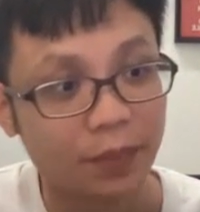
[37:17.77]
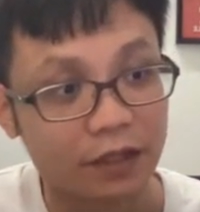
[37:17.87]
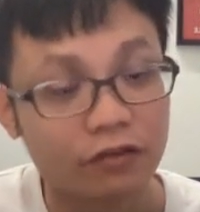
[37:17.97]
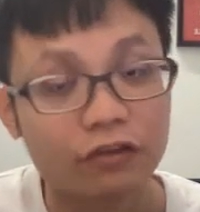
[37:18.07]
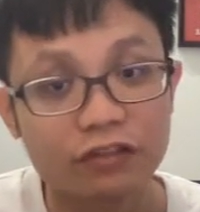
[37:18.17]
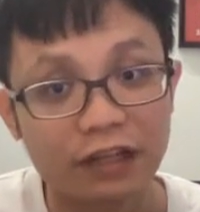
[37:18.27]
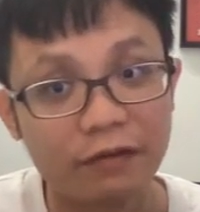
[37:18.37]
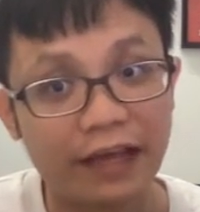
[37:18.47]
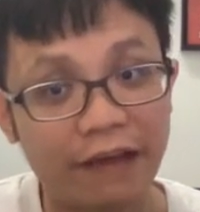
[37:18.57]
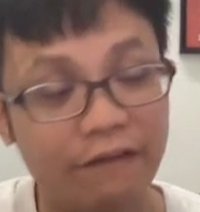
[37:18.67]
So usually
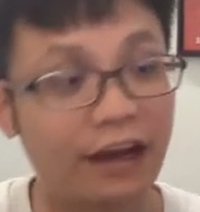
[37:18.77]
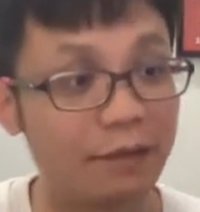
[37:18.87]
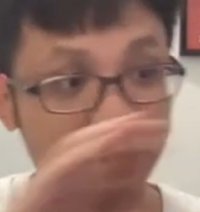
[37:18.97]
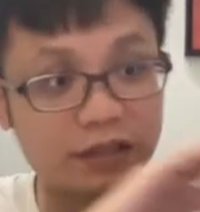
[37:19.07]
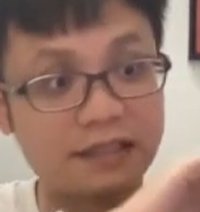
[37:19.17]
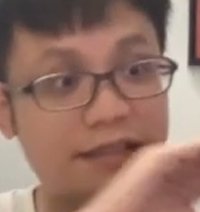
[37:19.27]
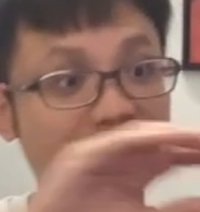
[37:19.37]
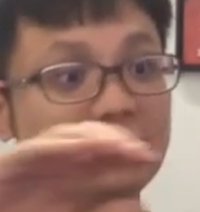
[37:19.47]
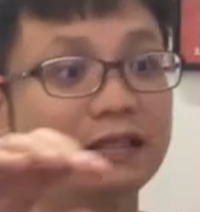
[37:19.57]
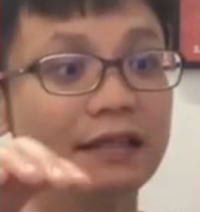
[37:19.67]
we have a
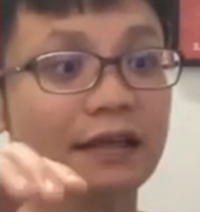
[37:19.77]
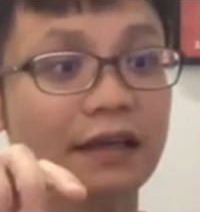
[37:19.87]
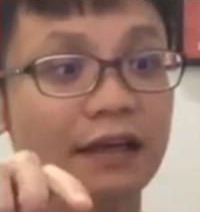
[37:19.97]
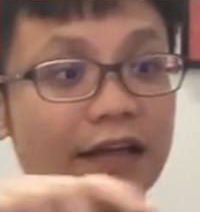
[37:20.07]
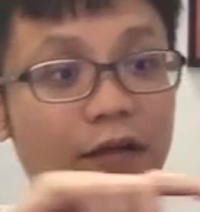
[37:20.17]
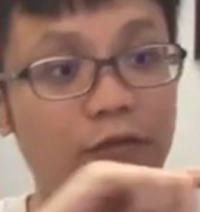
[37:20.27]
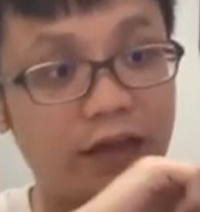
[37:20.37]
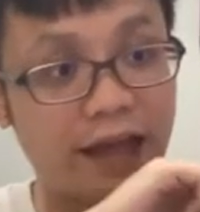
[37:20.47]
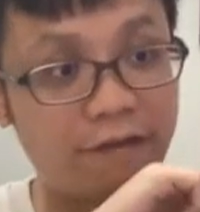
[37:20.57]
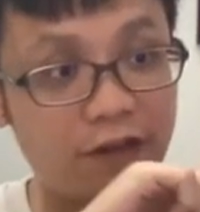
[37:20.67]
hypothesis, then we
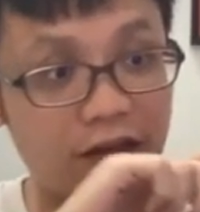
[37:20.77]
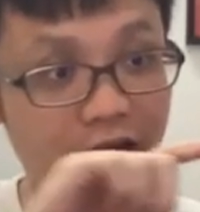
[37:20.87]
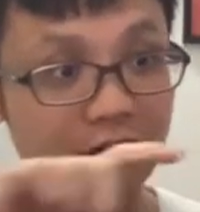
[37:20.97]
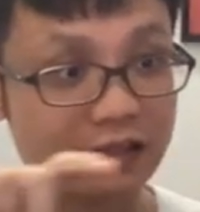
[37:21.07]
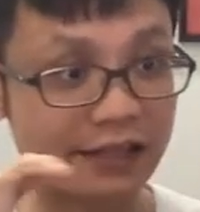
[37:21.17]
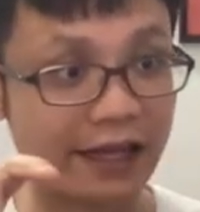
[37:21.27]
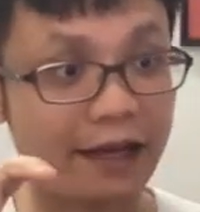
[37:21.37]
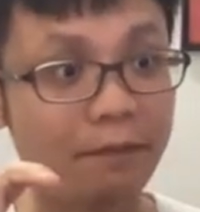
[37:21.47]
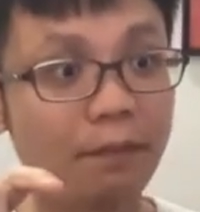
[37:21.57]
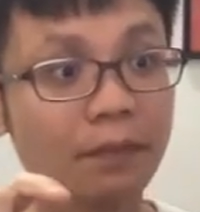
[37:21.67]
have the
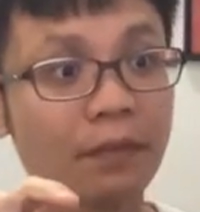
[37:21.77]
concept,